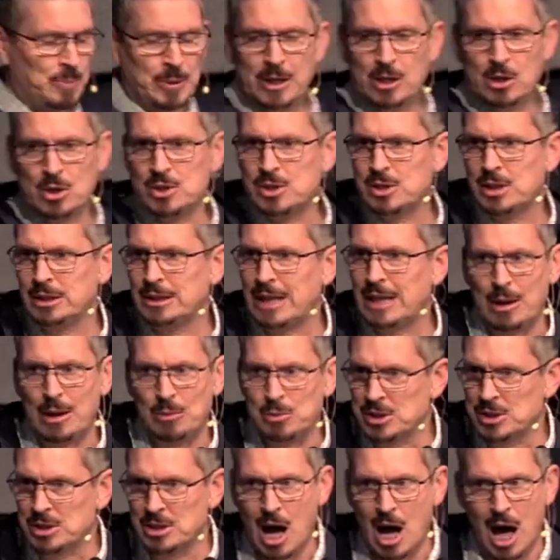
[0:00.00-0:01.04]
it appears that
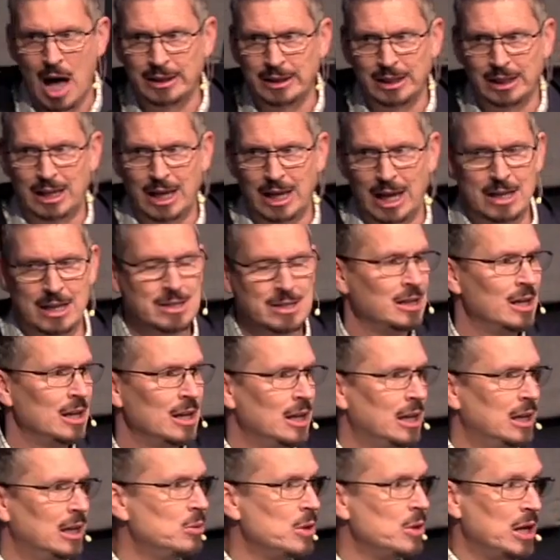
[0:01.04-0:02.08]
that was not the case.
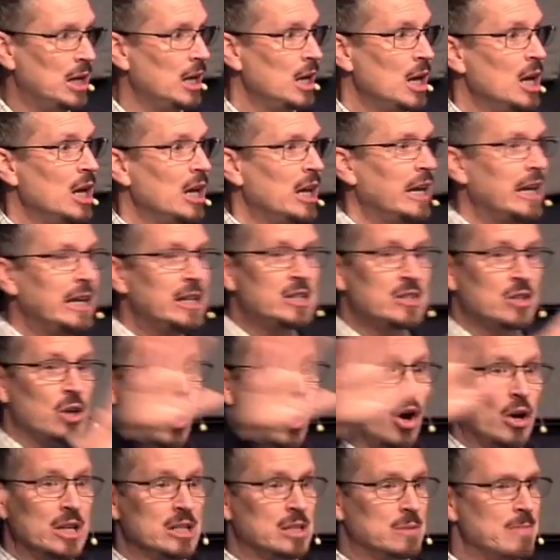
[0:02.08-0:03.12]
He, he, he
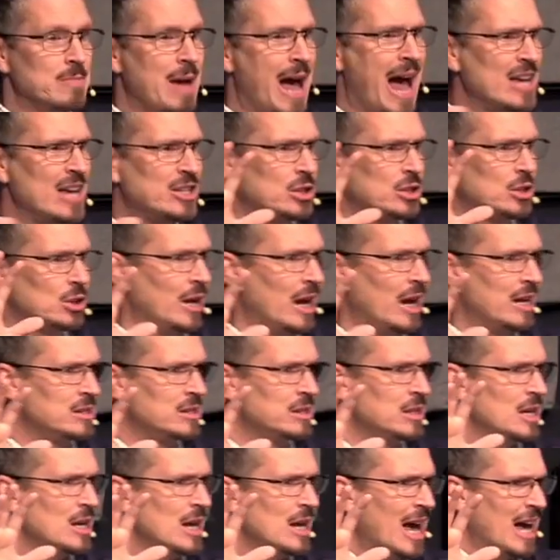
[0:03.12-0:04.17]
saw his master
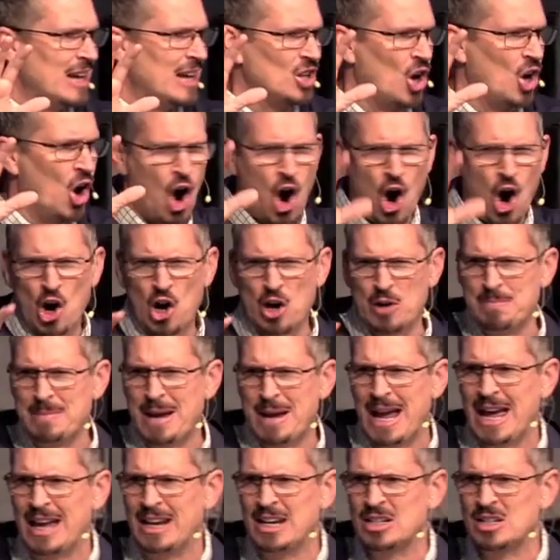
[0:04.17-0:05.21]
as, as a
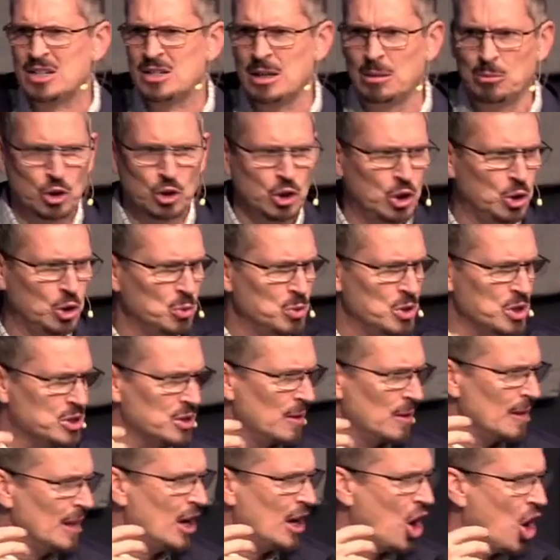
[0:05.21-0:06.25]
hard man, as someone who
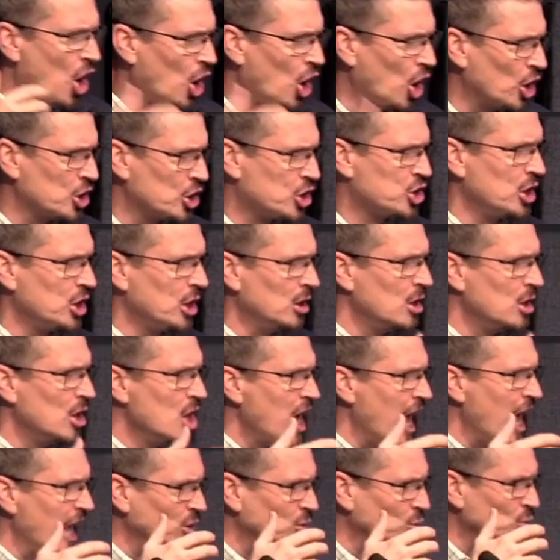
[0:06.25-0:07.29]
was harsh and,
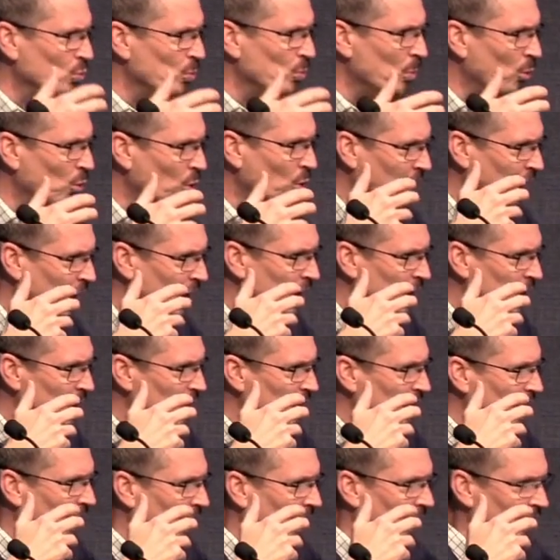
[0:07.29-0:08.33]
and, and,
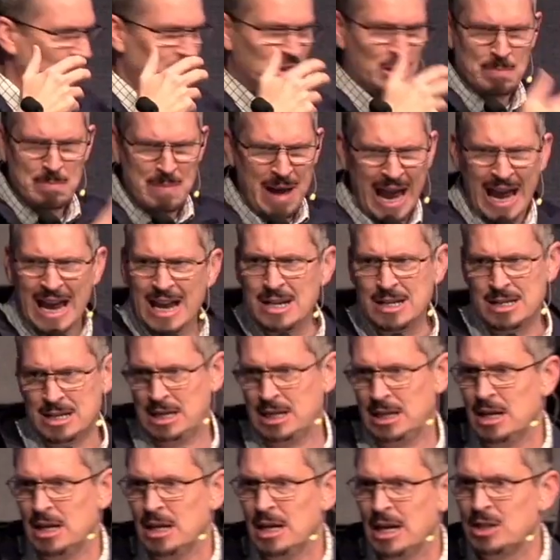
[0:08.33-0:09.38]
and
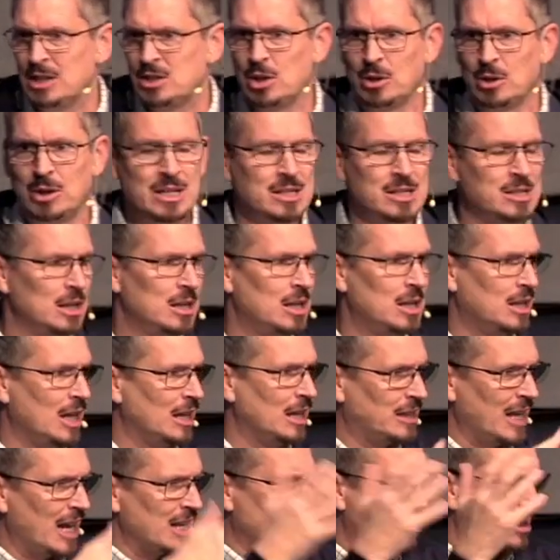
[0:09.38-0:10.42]
demanding. And so he
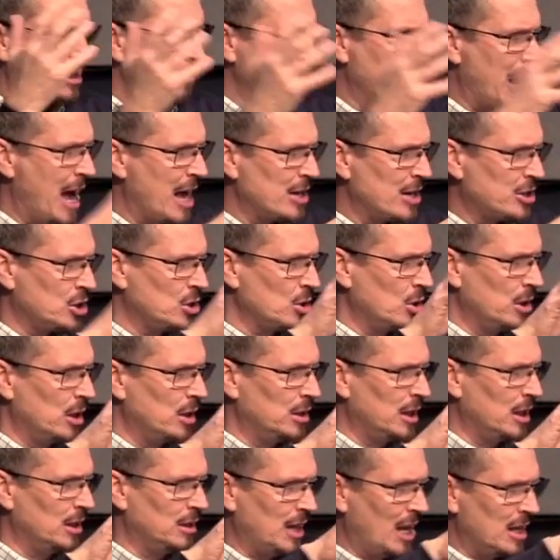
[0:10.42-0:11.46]
said, That's the
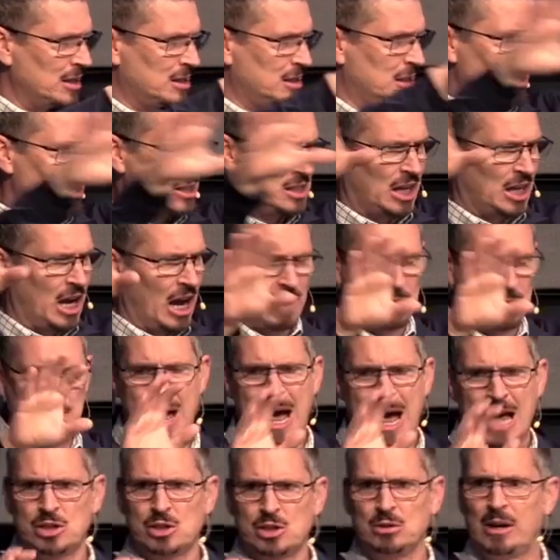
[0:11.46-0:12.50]
master. That, that, that's the kind
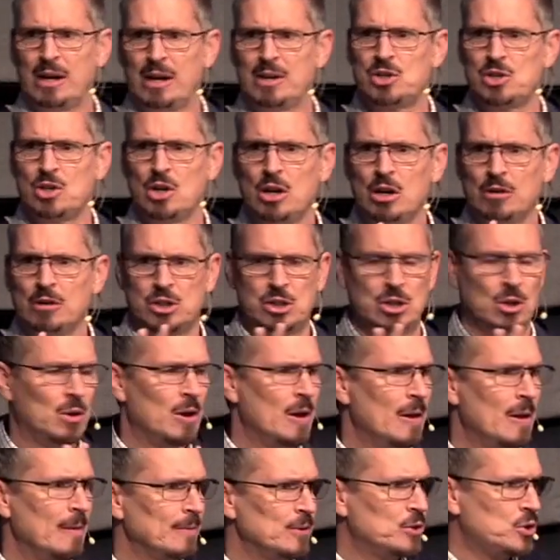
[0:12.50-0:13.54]
of master I serve.
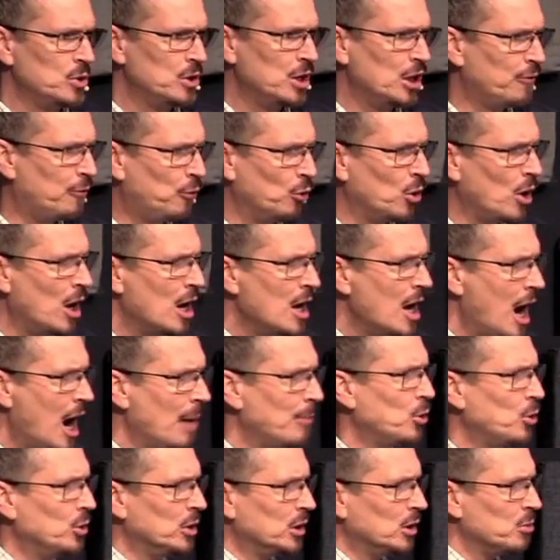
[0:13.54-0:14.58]
So, so therefore,
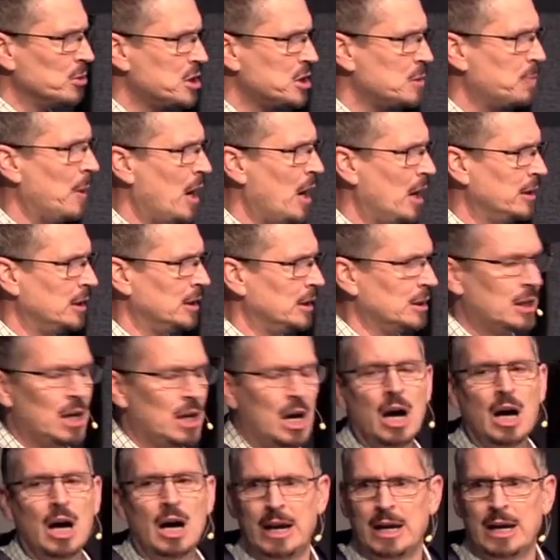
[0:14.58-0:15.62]
I'm going to respond in
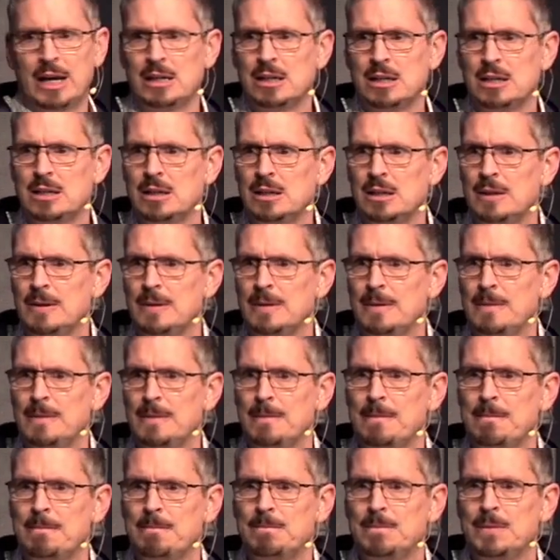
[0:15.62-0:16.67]
kind.
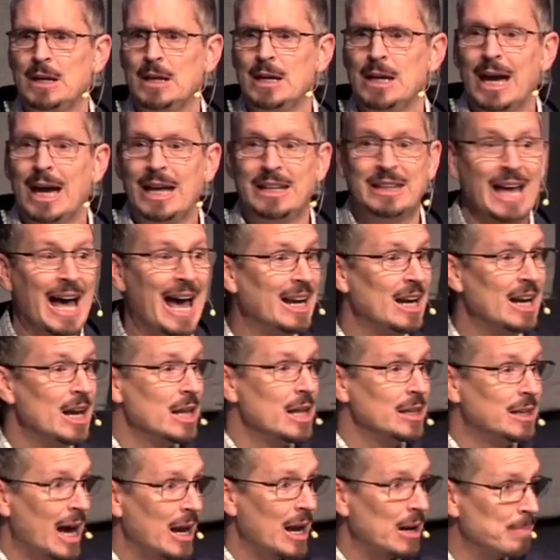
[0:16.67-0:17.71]
And
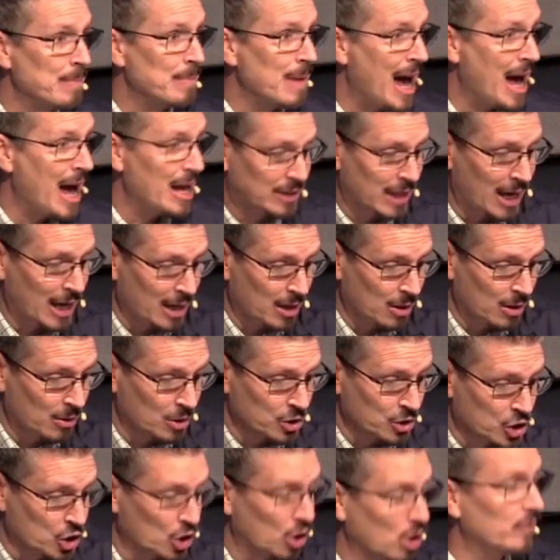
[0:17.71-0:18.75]
that, that, ma-
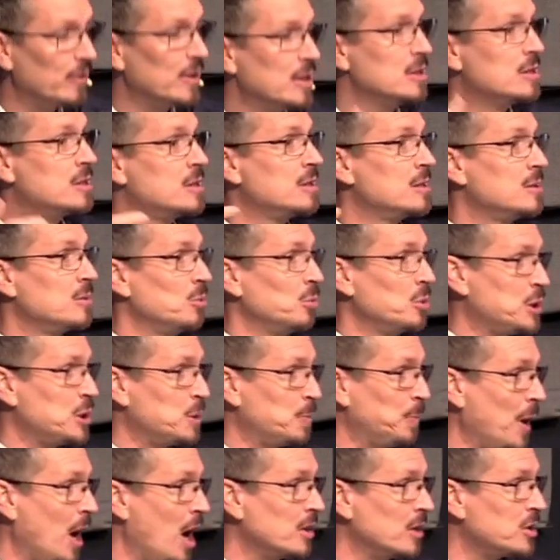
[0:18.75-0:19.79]
that servant's
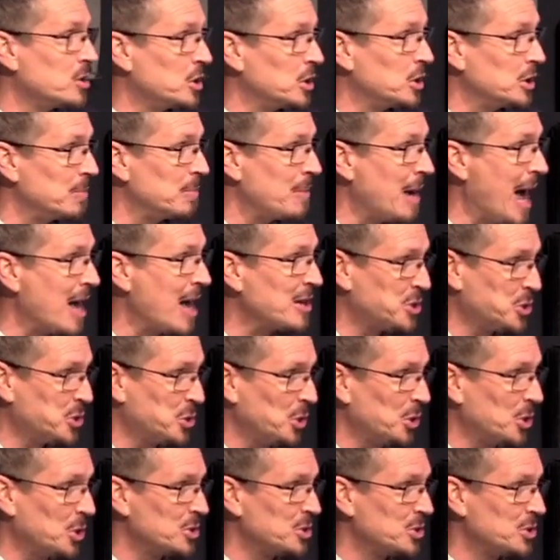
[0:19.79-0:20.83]
response to the
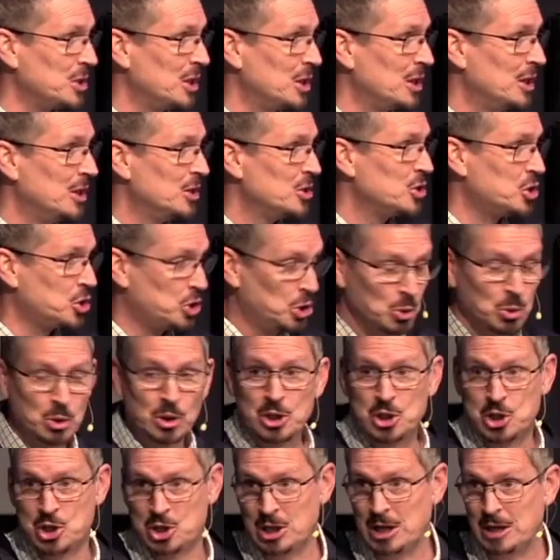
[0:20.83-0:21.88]
master's
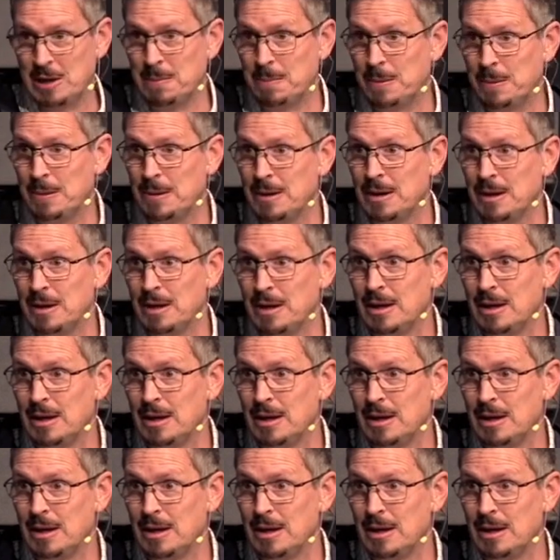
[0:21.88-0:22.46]
stewardship